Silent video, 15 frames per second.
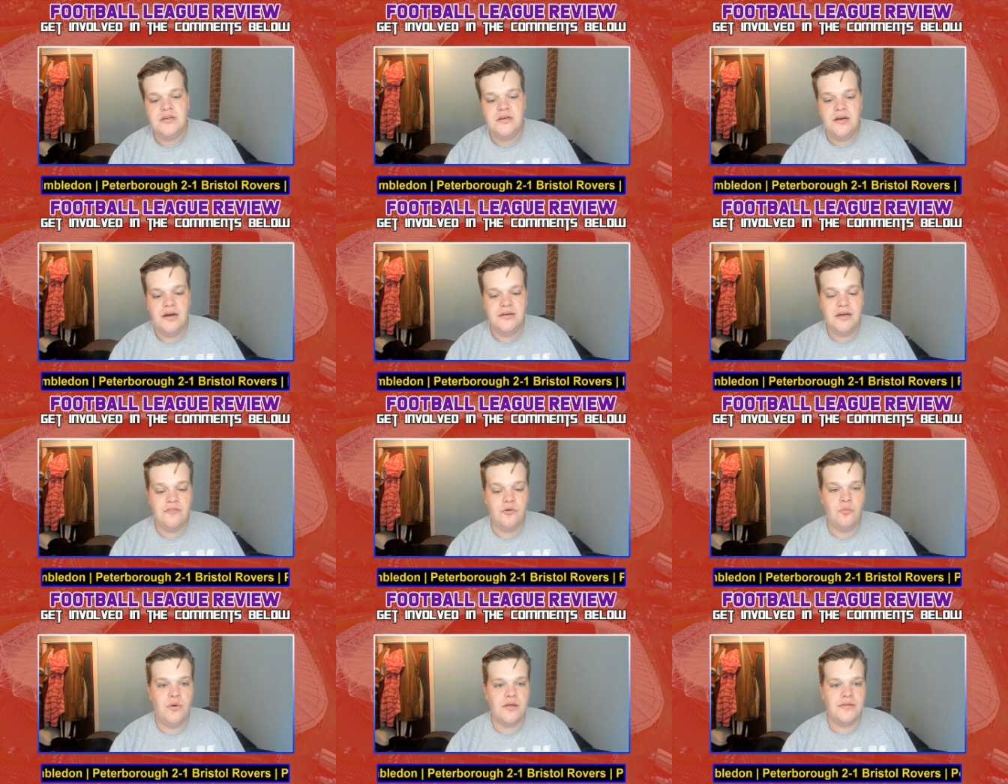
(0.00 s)

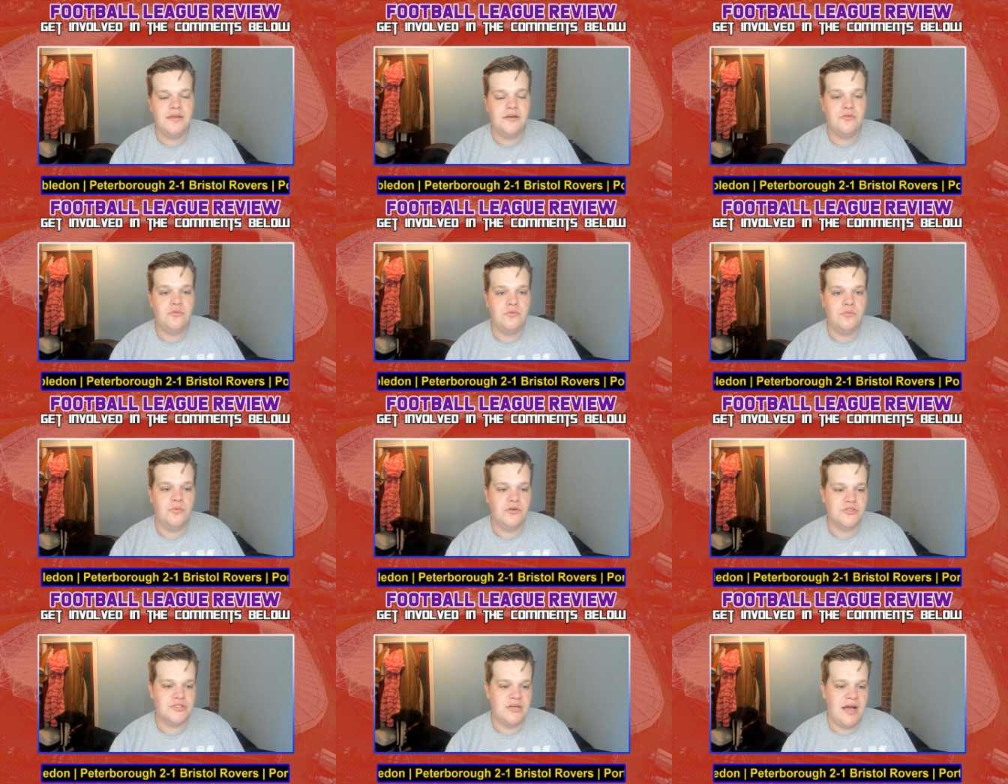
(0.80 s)
Another 1-0
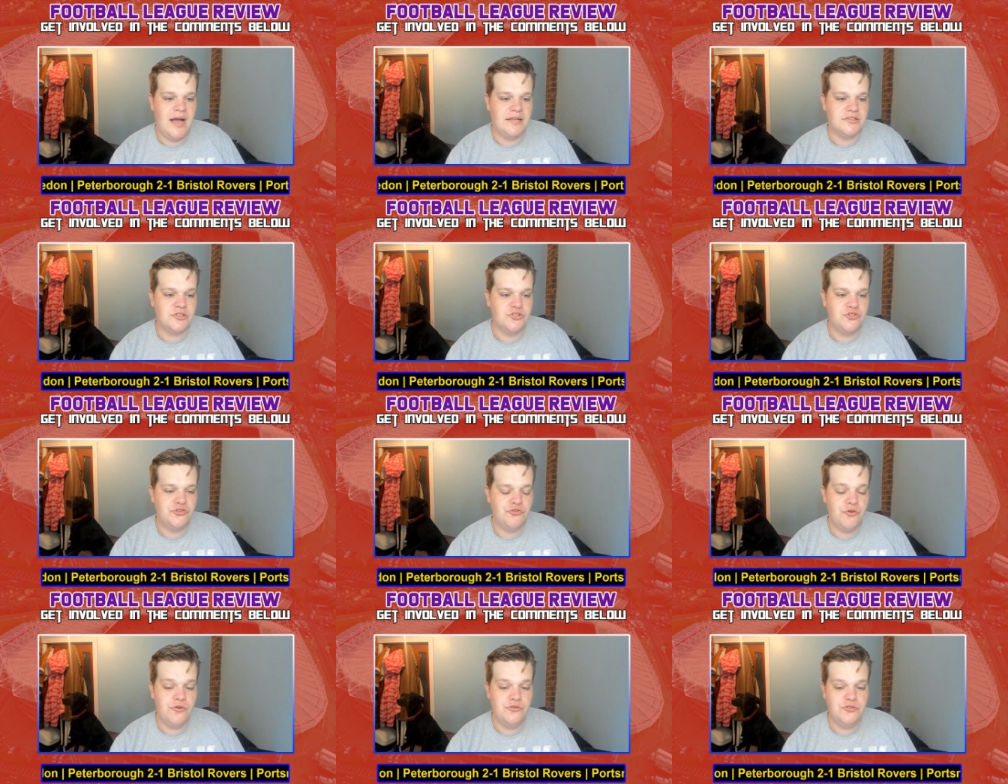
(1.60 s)
was at
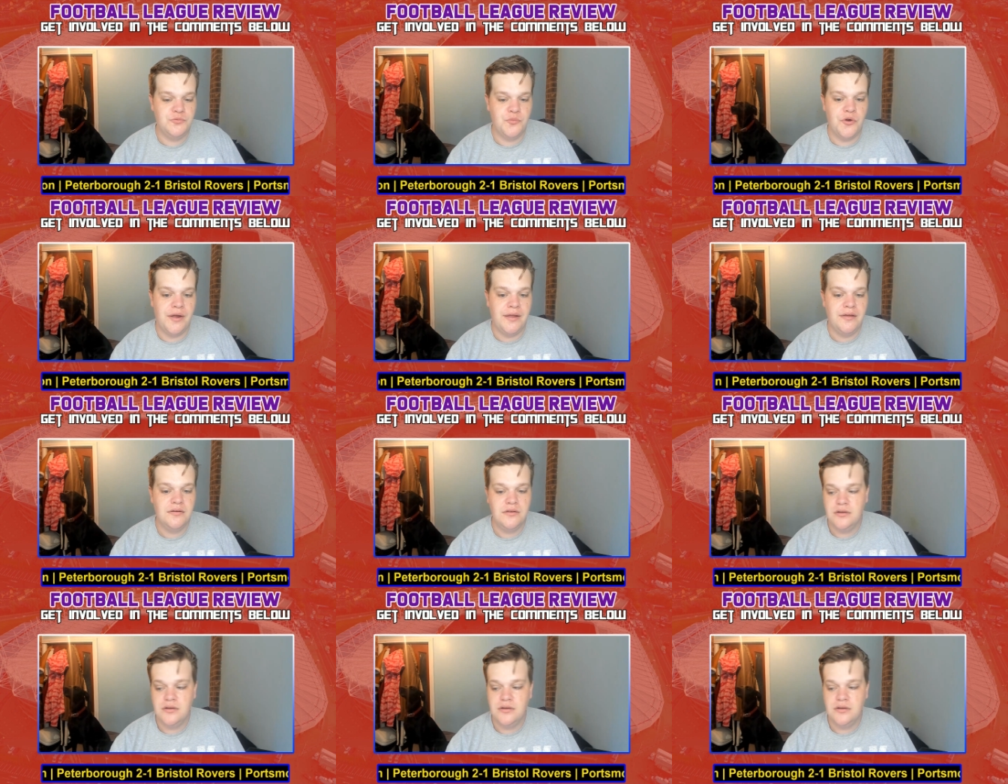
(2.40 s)
Shrewsbury.